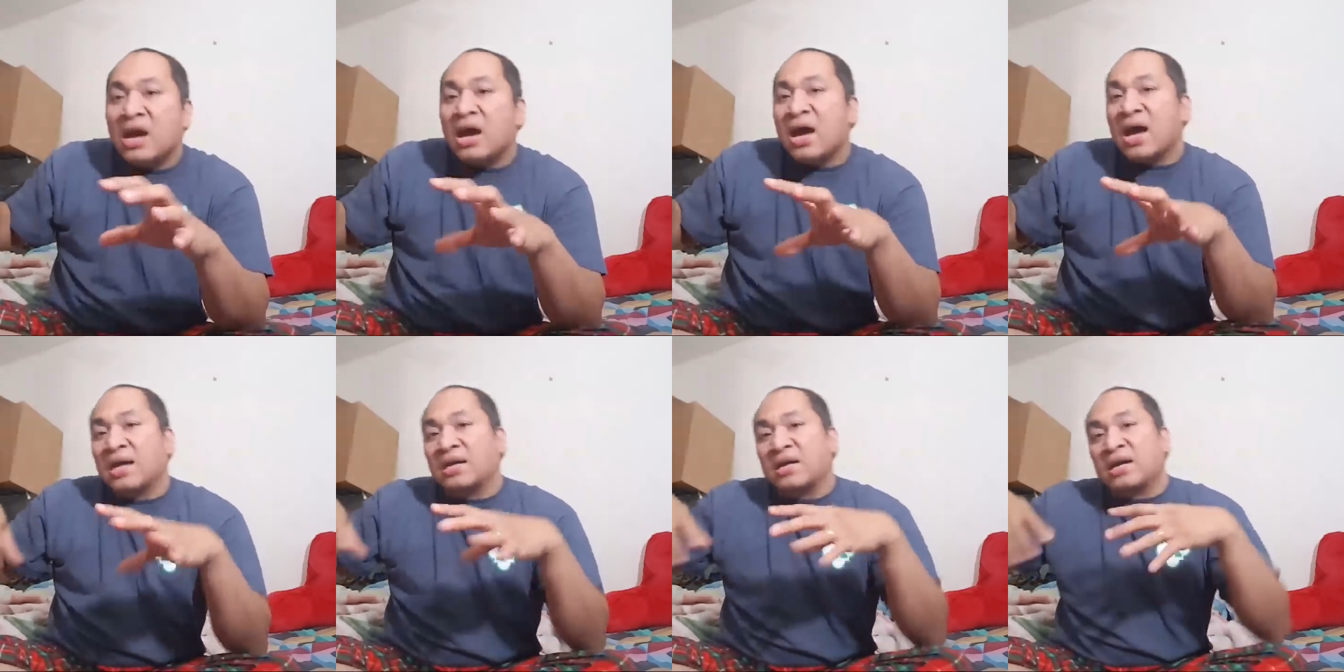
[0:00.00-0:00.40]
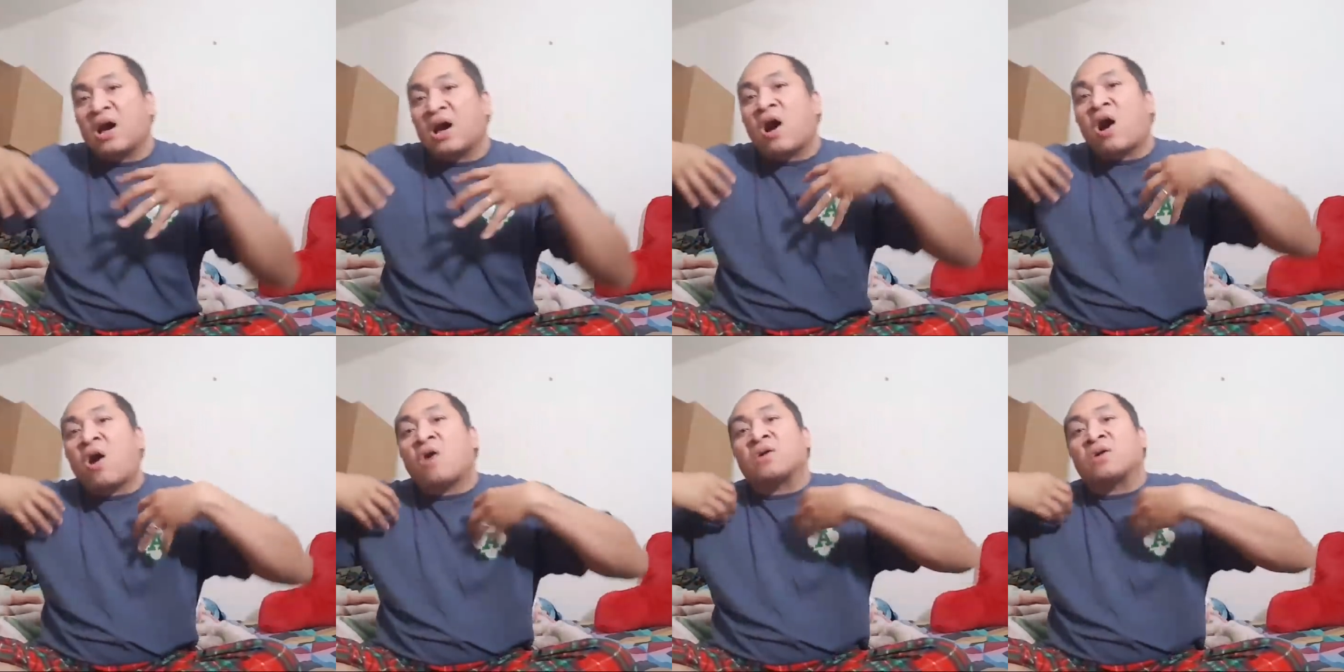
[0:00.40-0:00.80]
and they
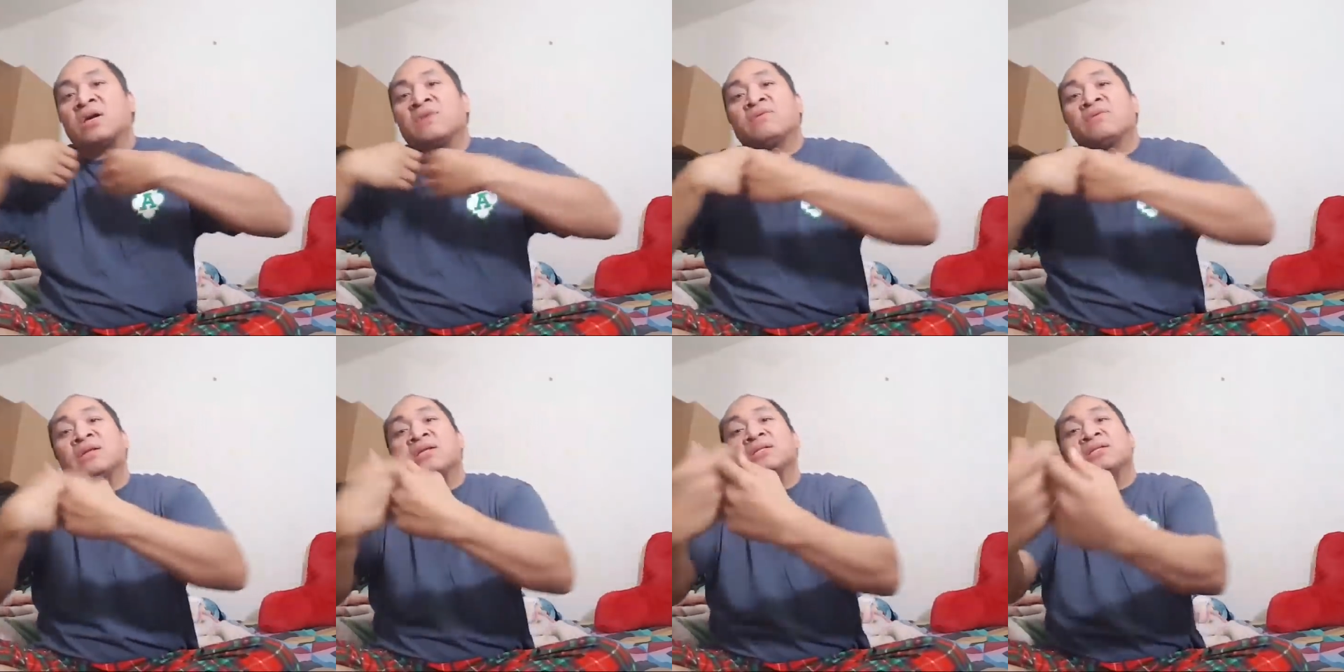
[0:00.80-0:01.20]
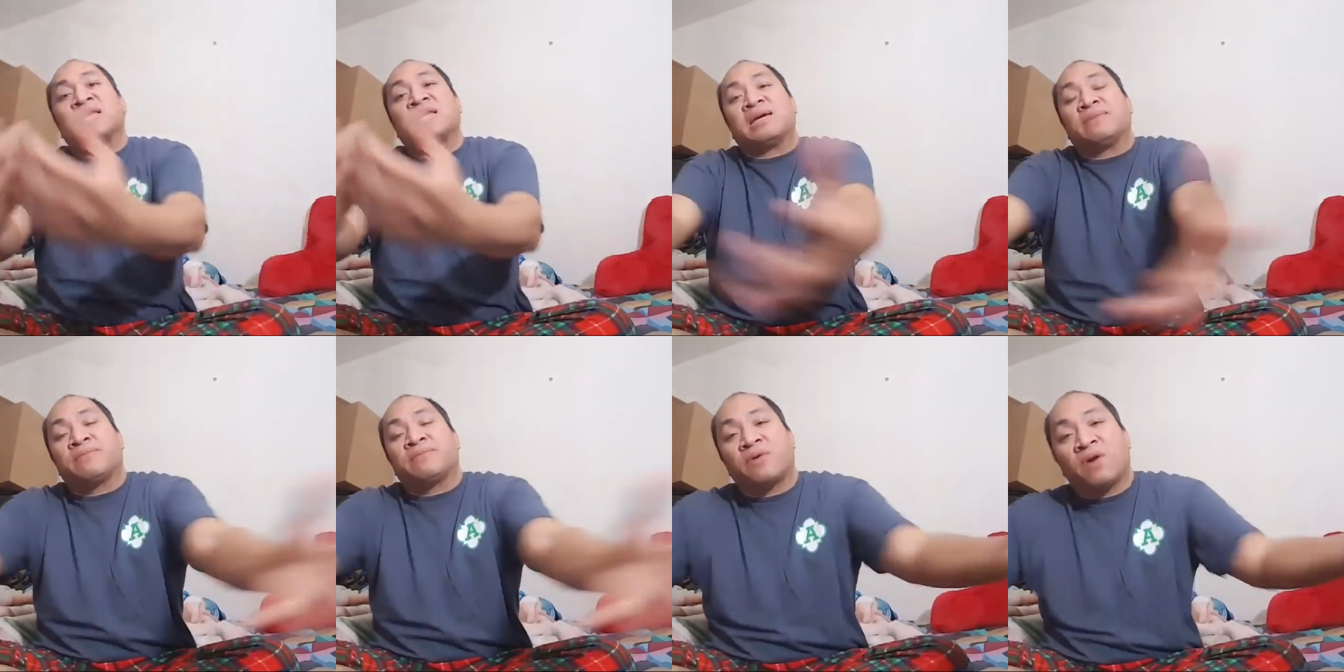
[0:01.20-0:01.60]
all given the
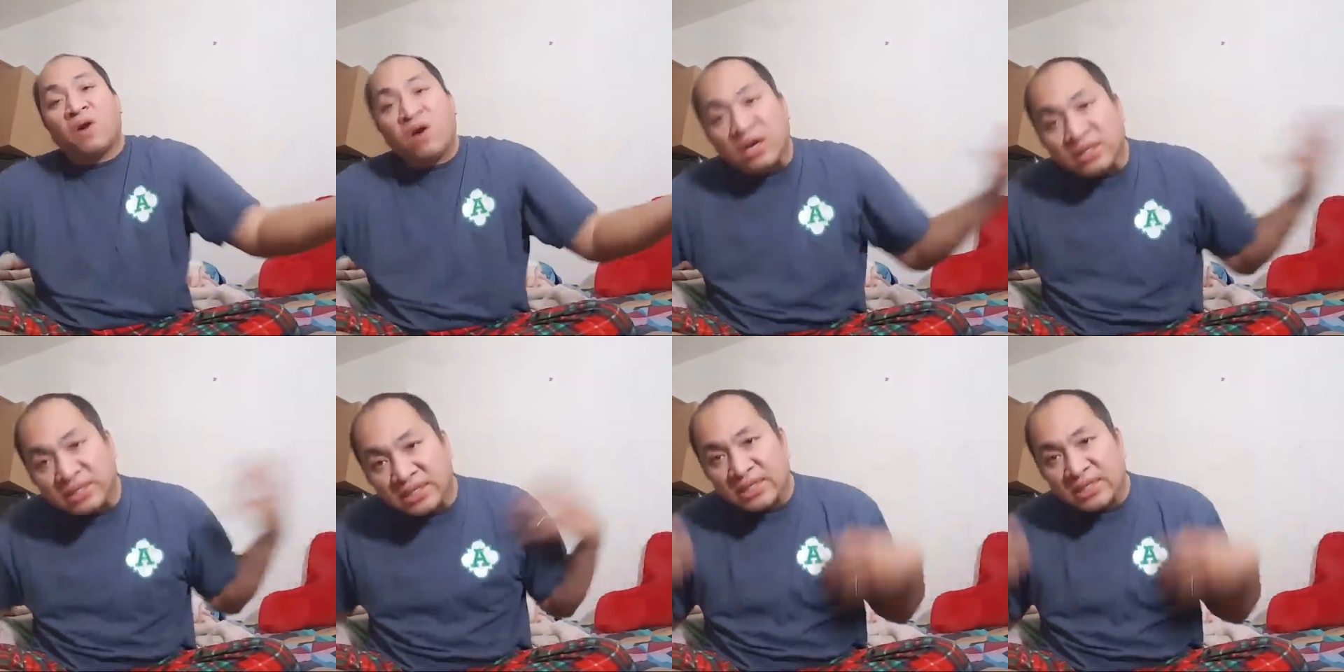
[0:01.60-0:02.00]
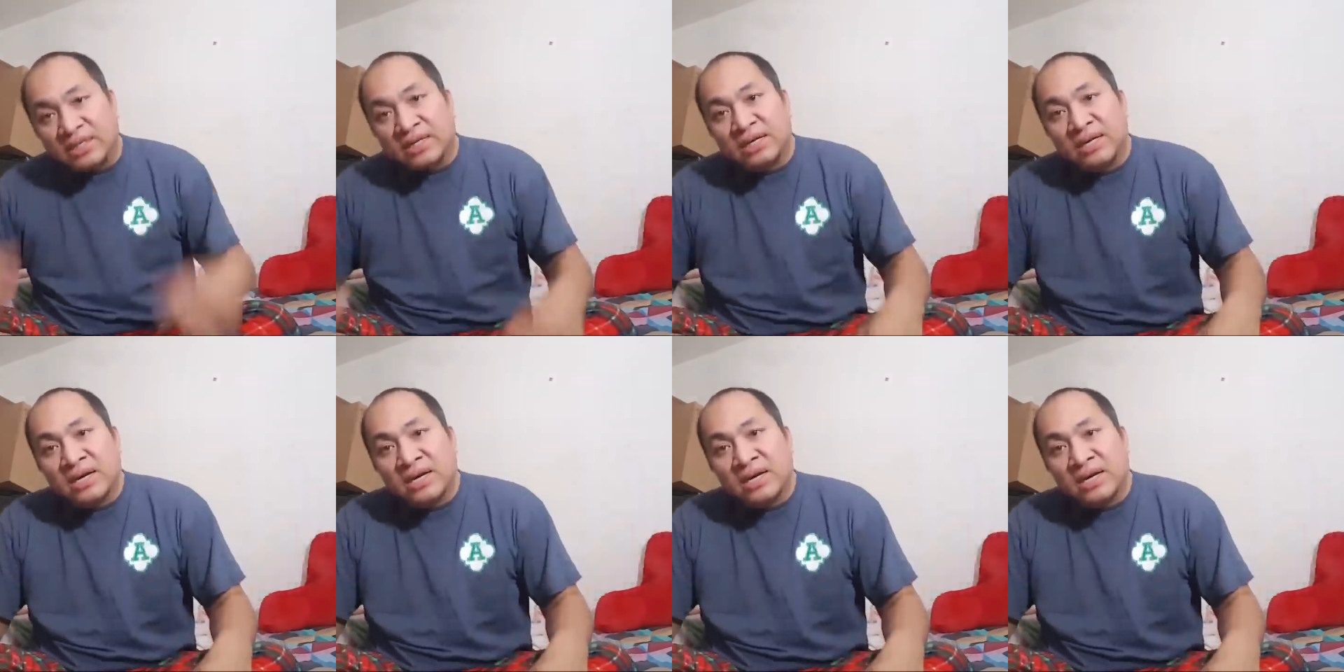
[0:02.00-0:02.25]
same project.